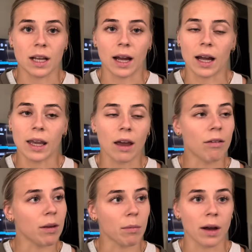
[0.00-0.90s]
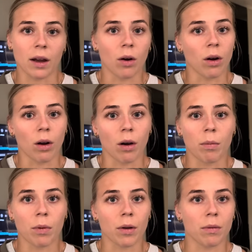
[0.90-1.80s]
like I gave it my all,
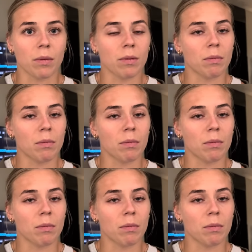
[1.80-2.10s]
but